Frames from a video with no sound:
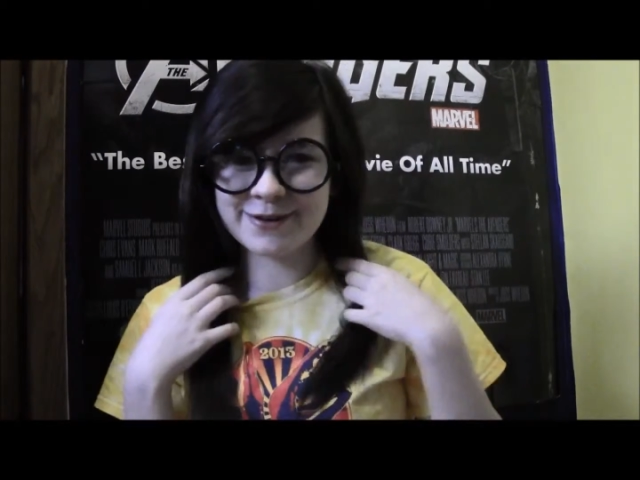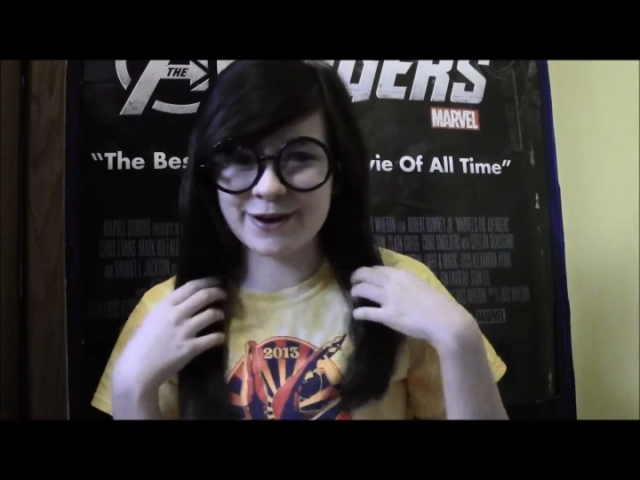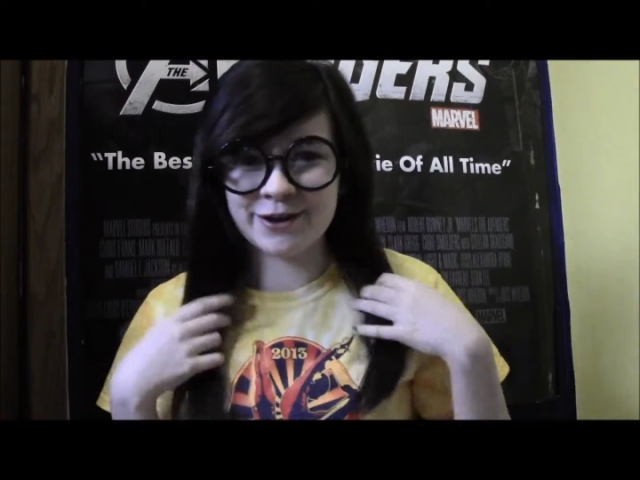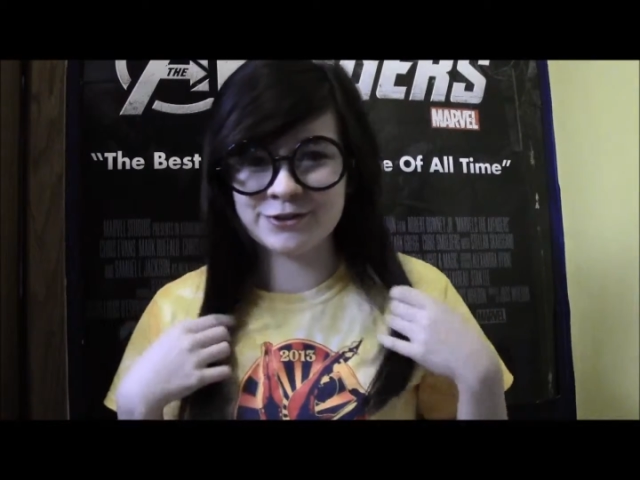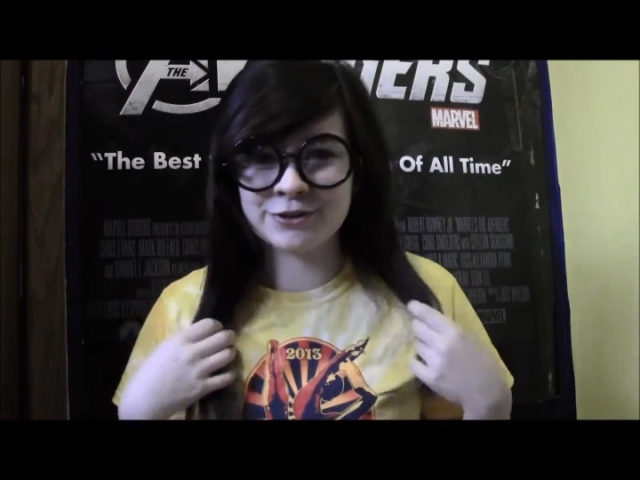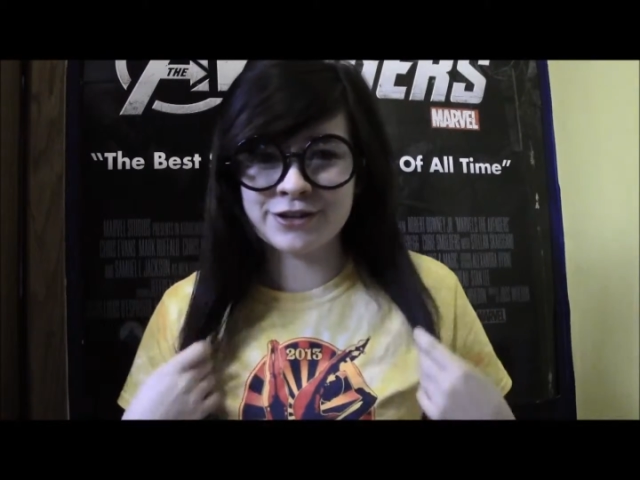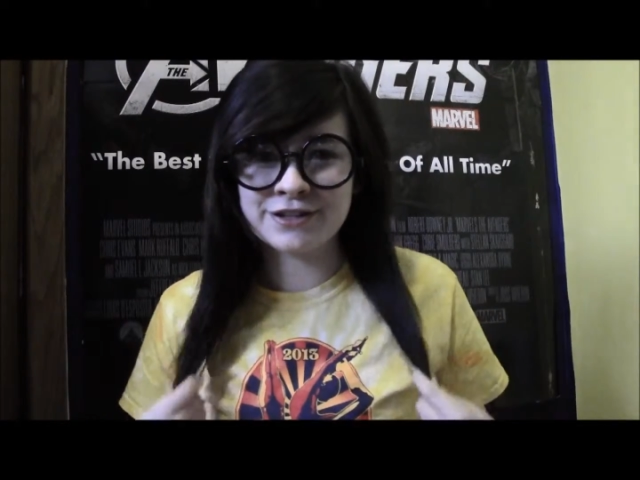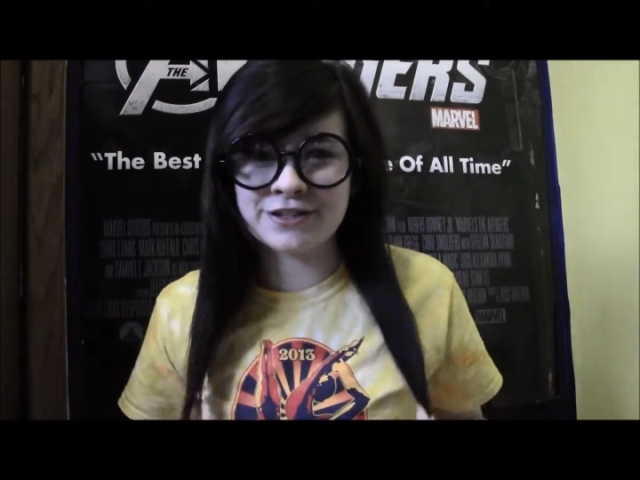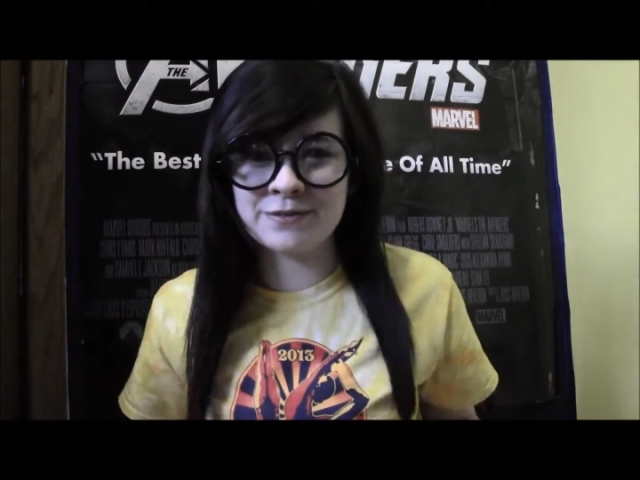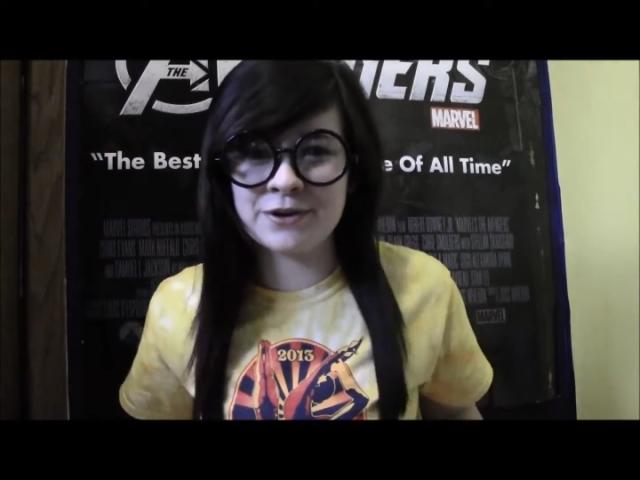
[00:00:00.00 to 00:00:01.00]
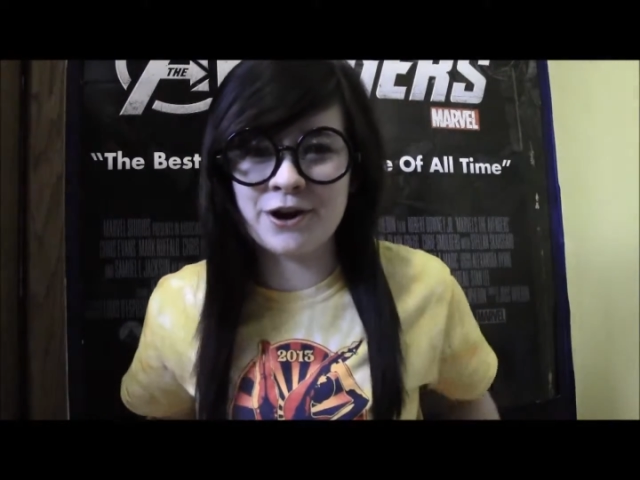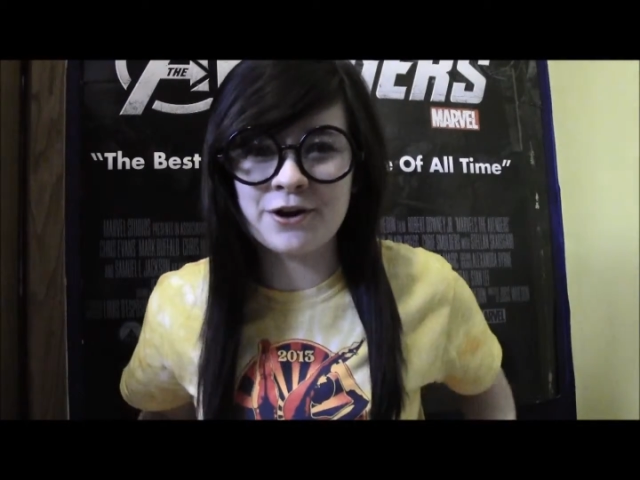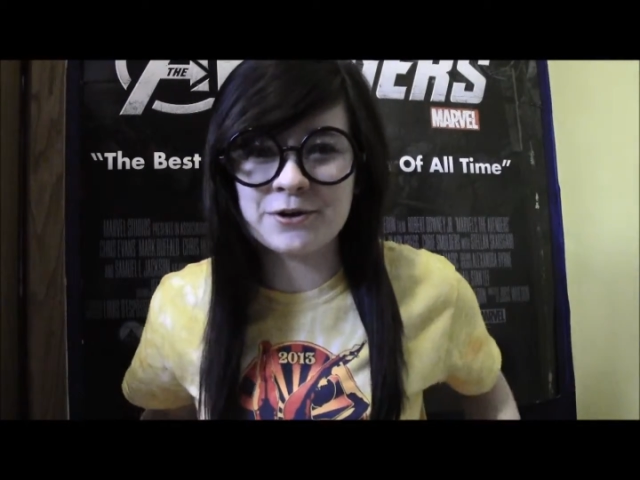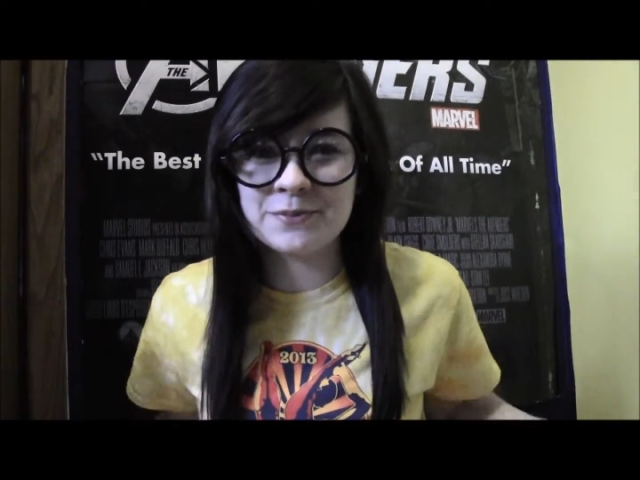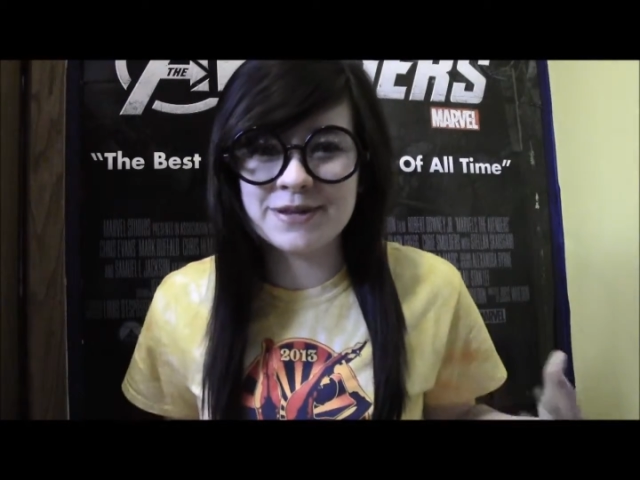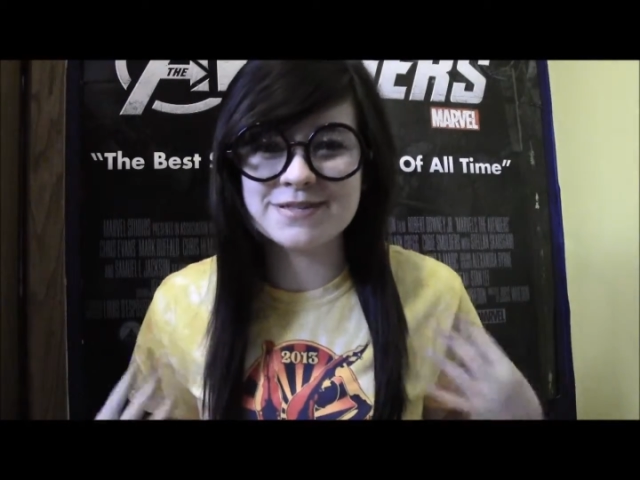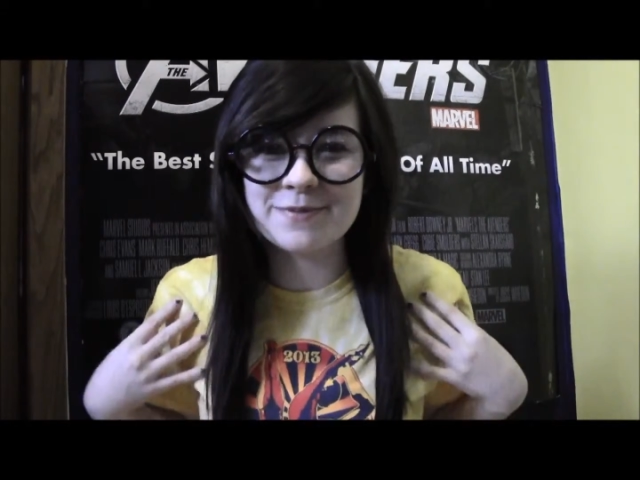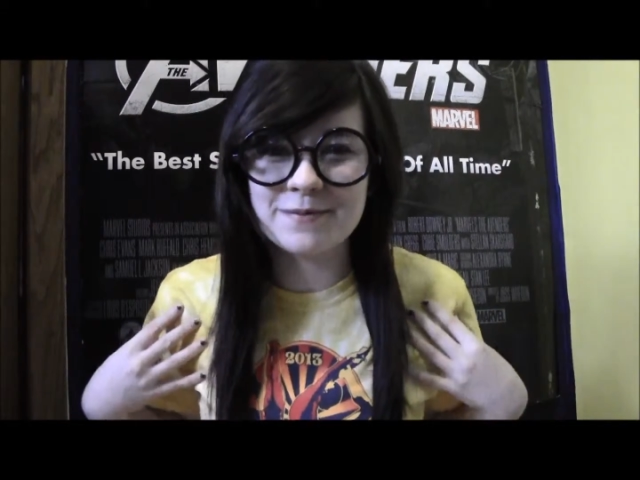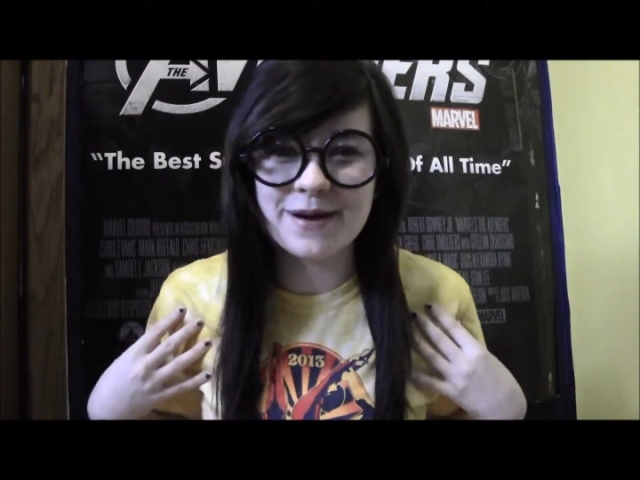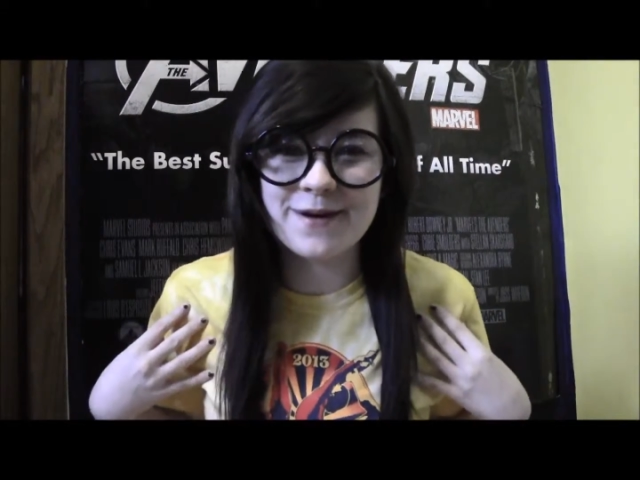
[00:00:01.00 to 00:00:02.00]
contradict some of your arguments
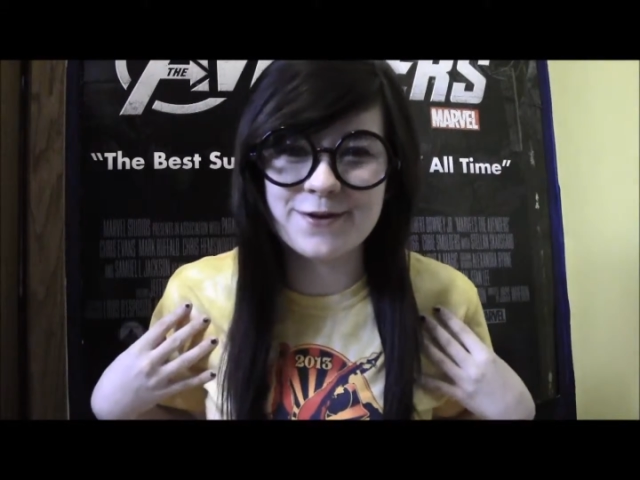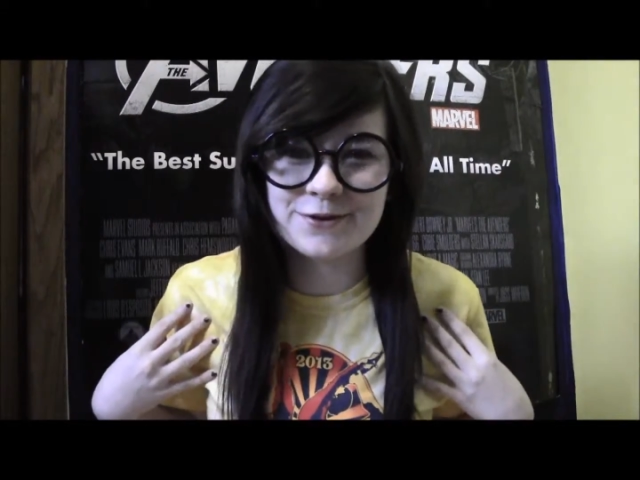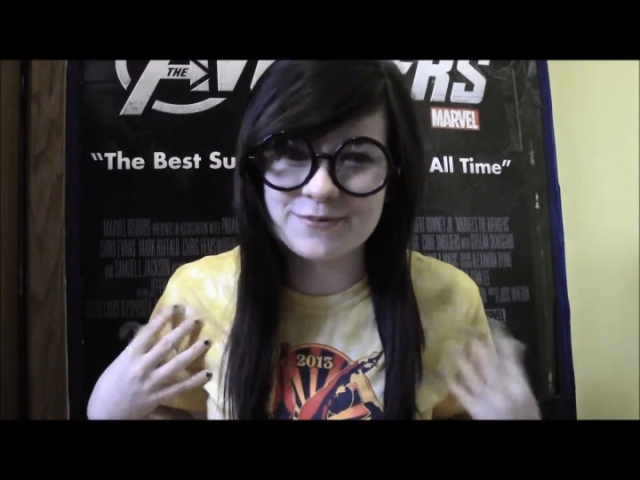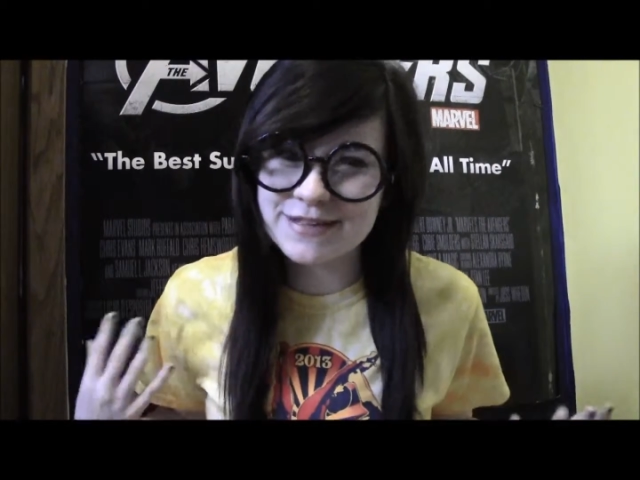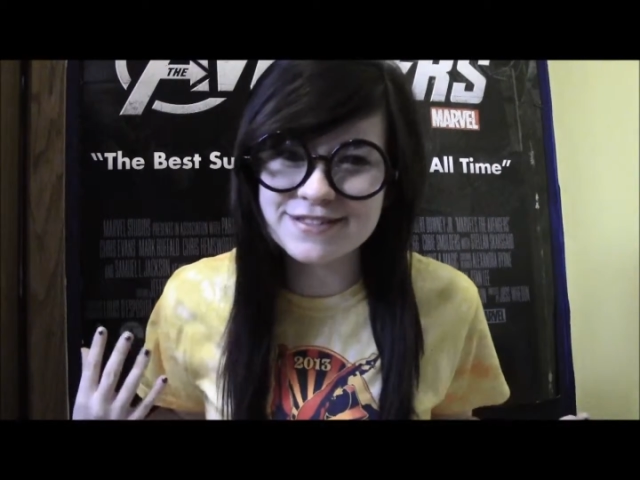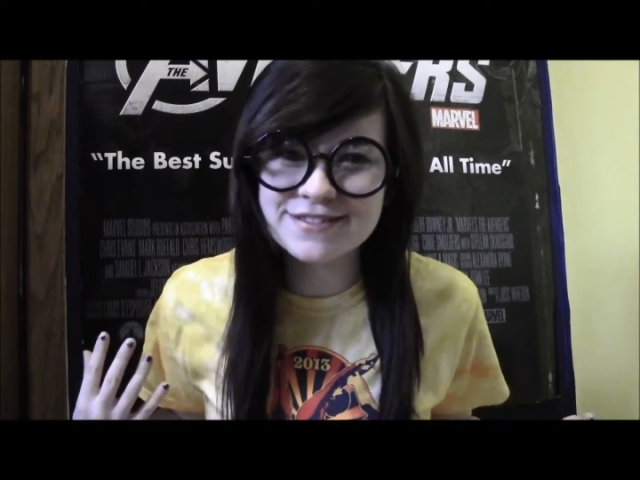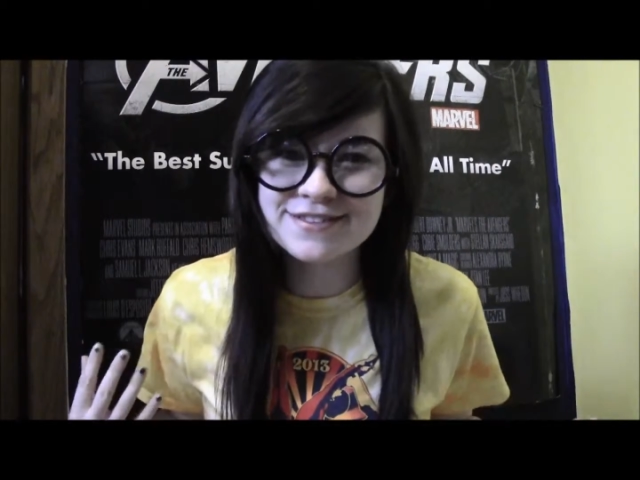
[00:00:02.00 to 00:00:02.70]
about my arguments,